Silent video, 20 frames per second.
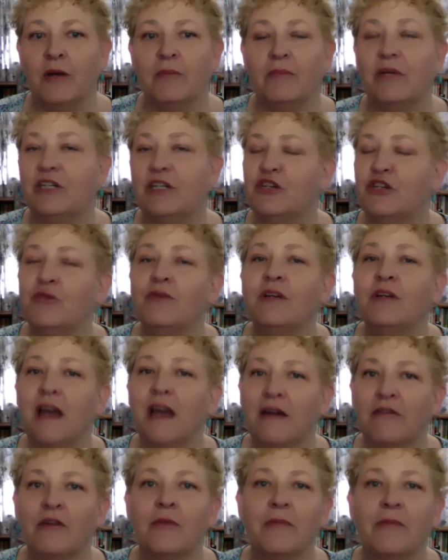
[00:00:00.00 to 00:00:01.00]
but you
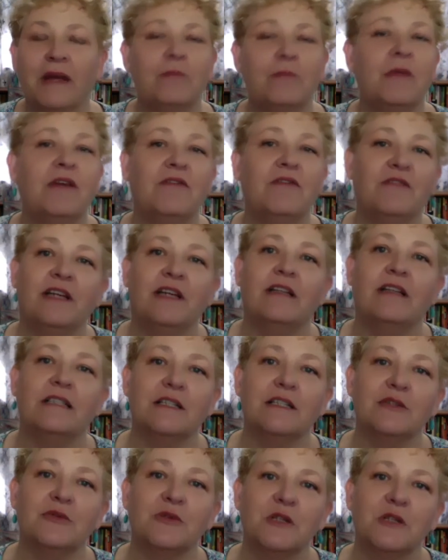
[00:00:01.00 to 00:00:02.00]
never made me feel
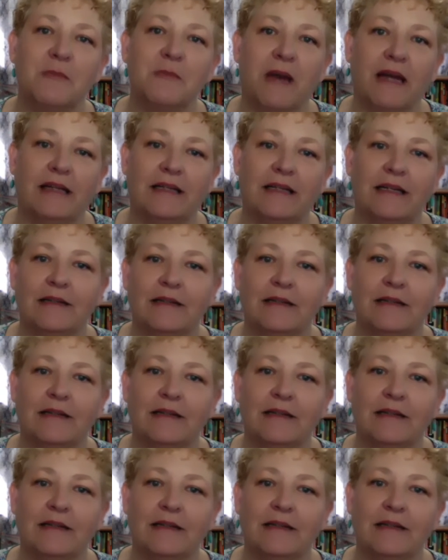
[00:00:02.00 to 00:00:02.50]
disrespected.